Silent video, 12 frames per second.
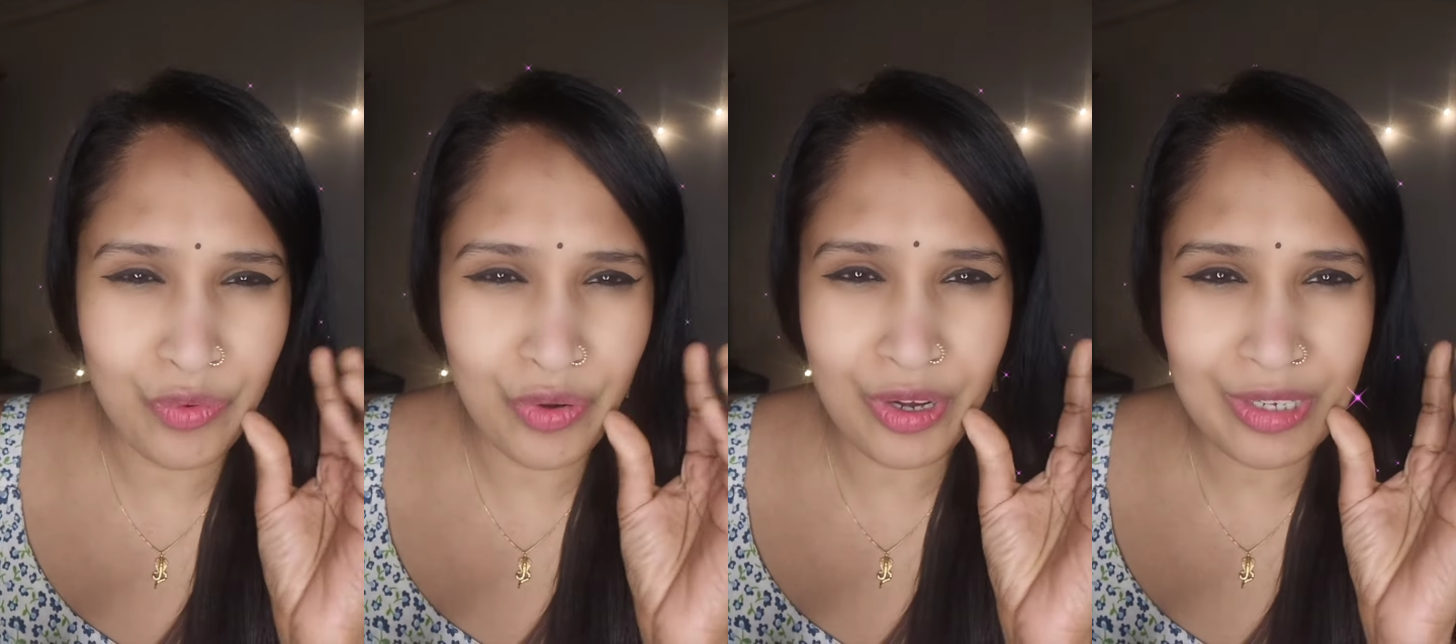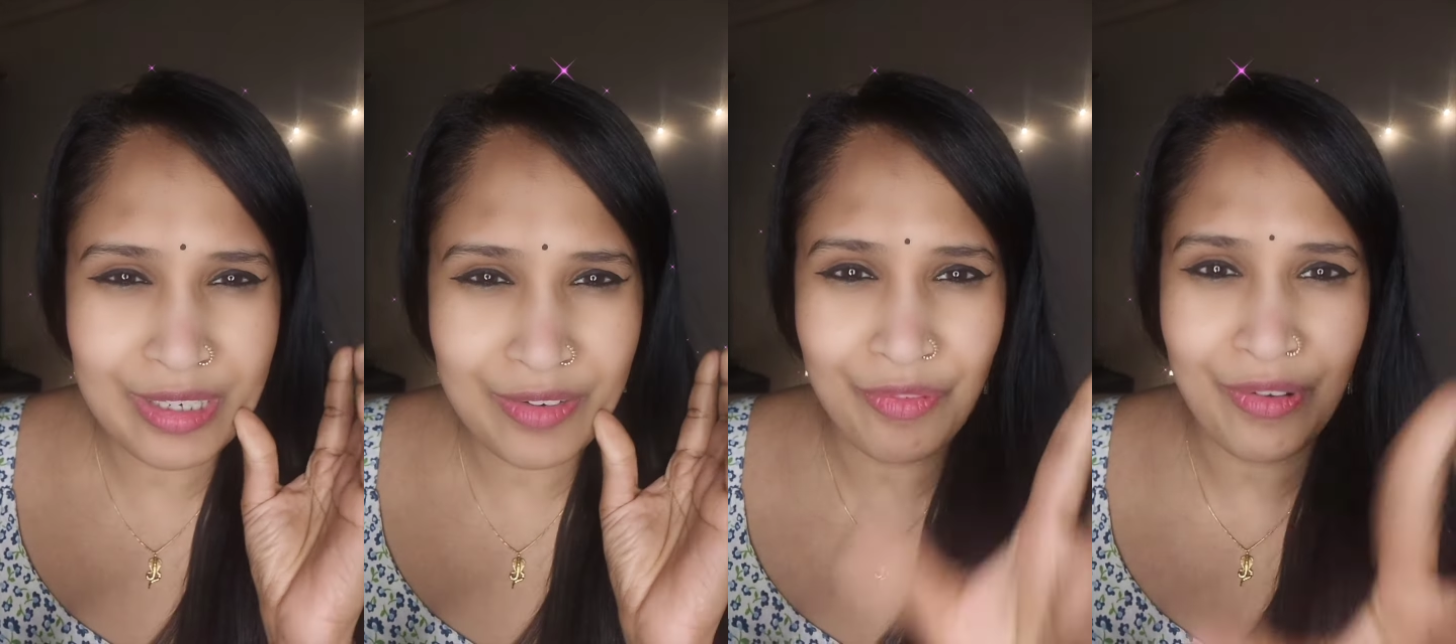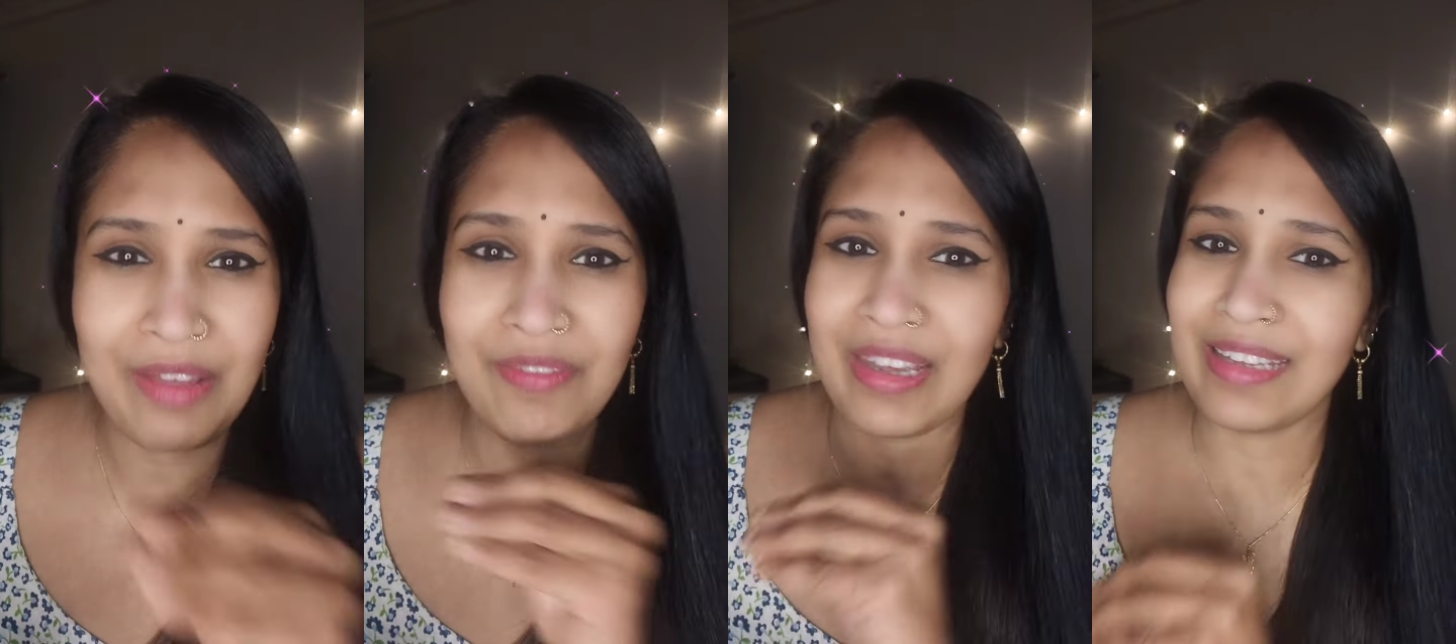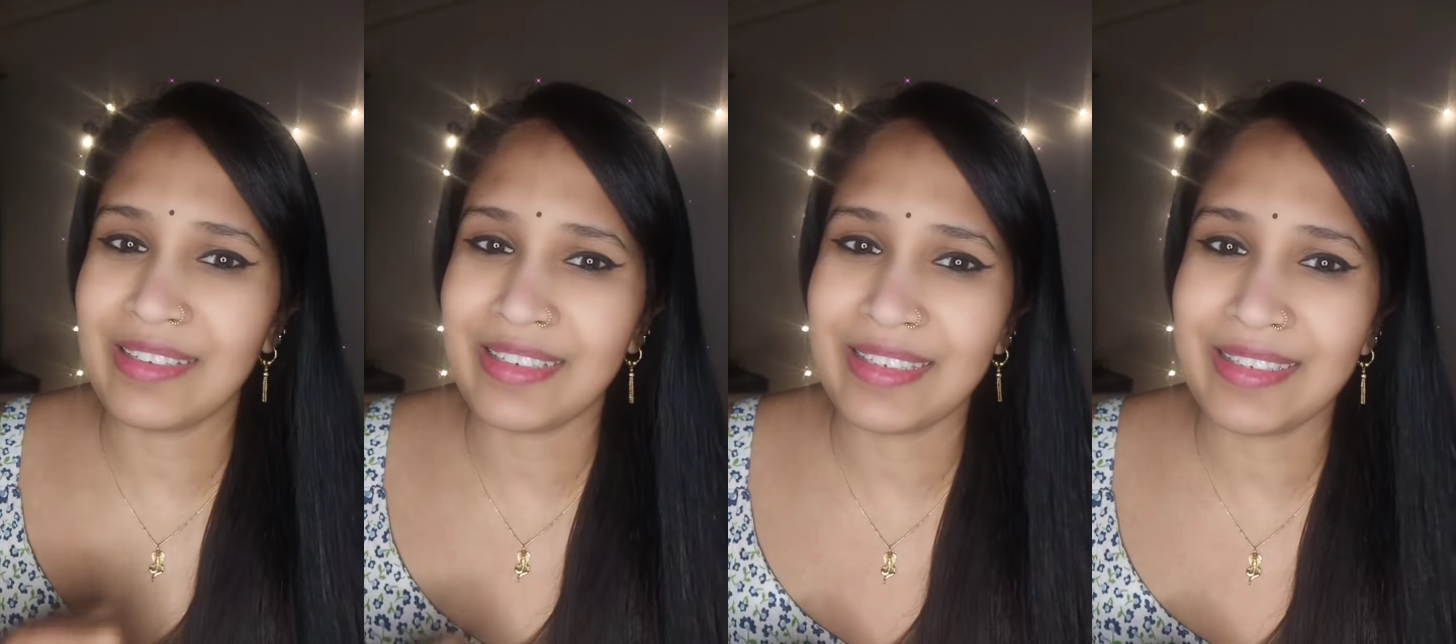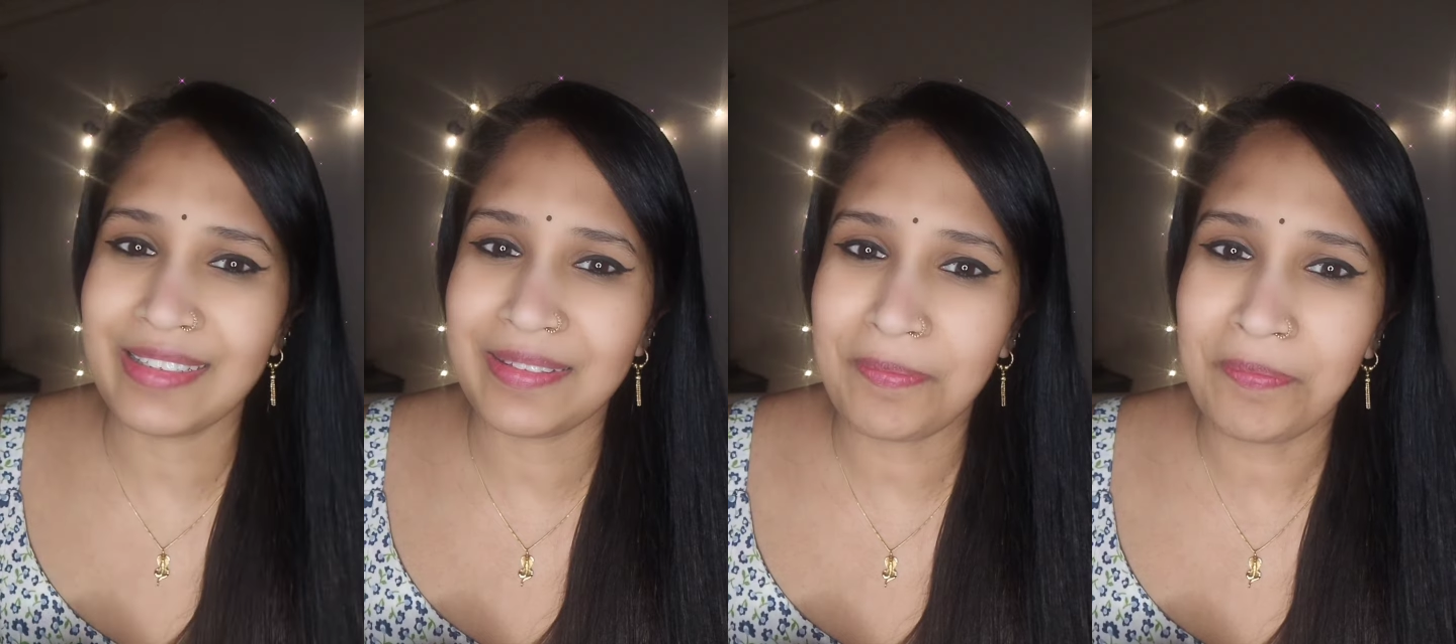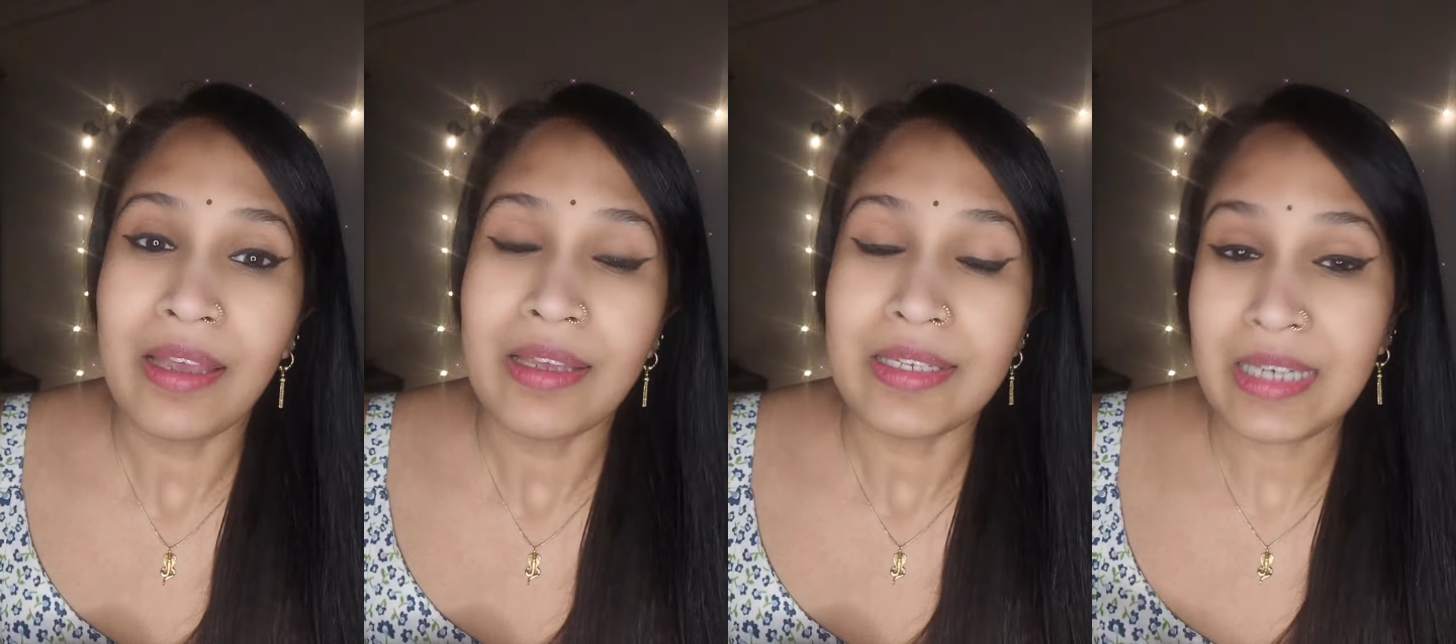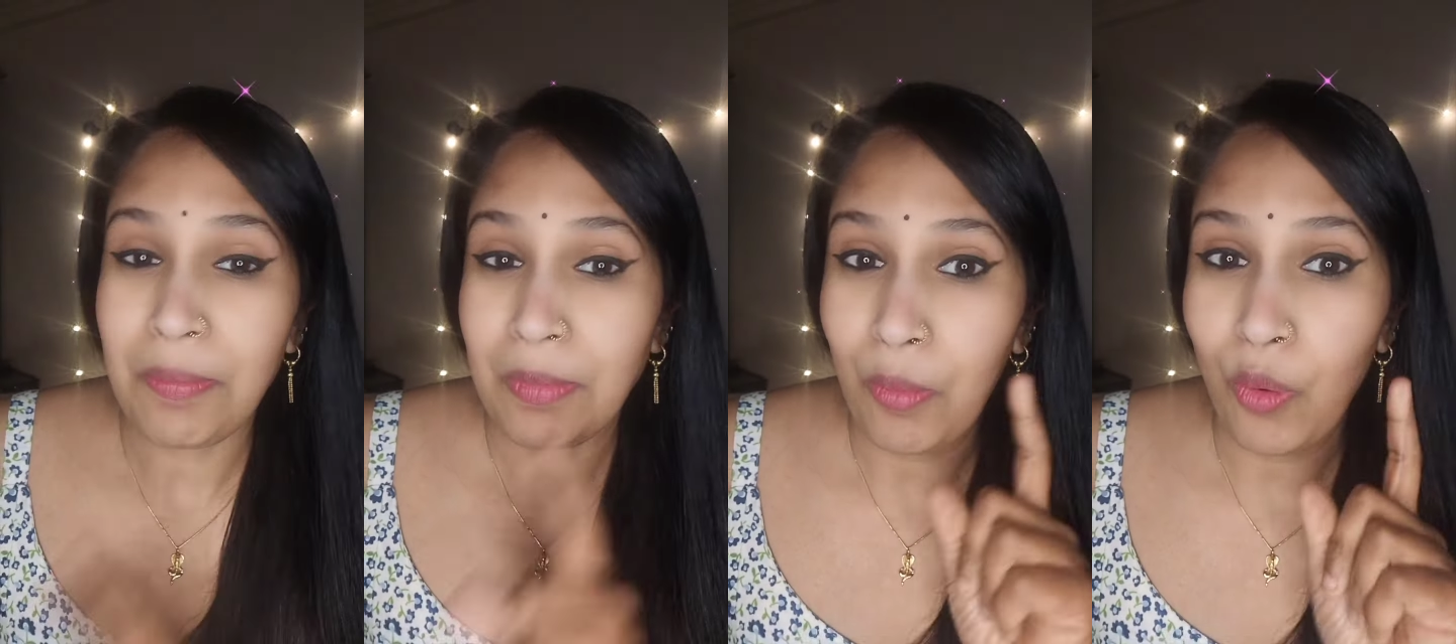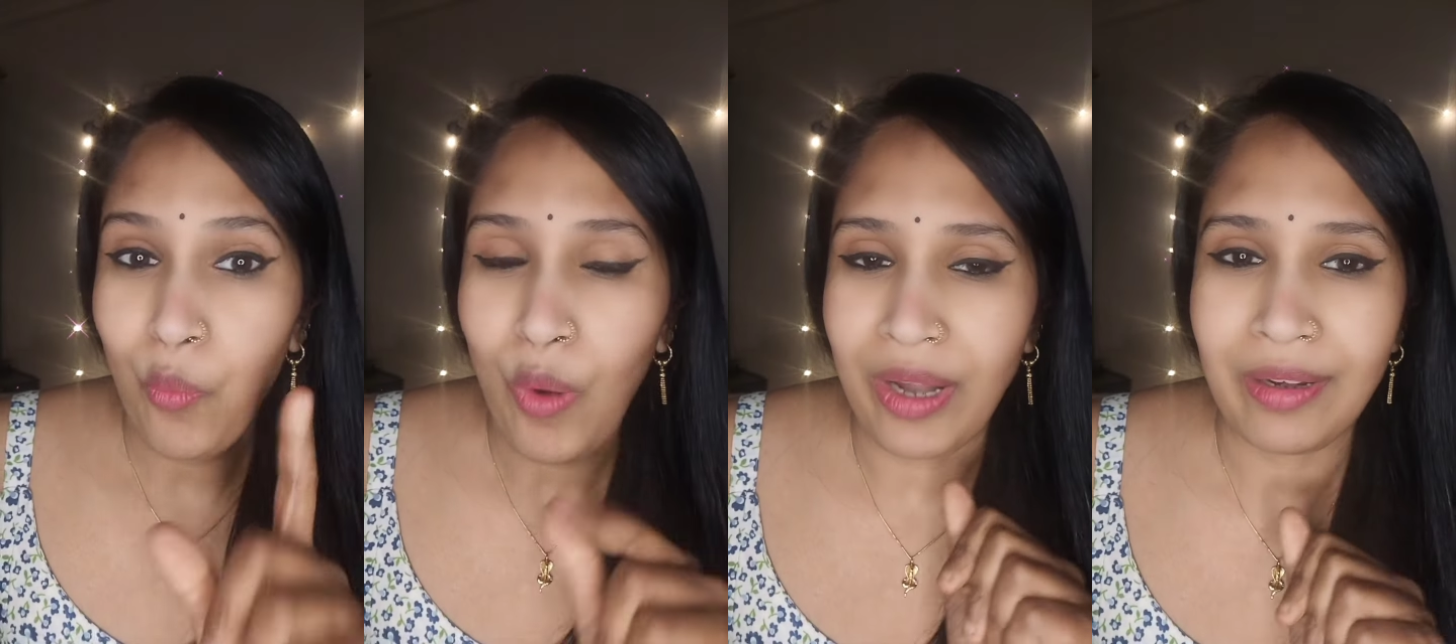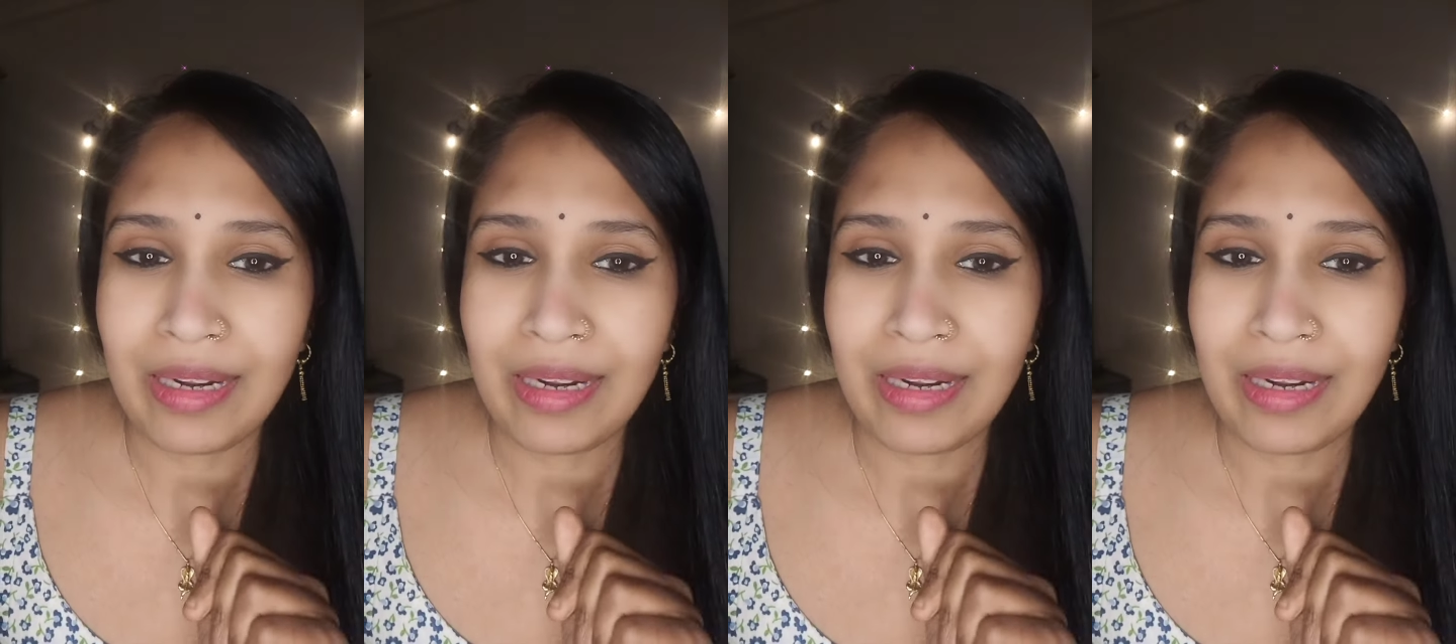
first 5 kgs. Step number 1,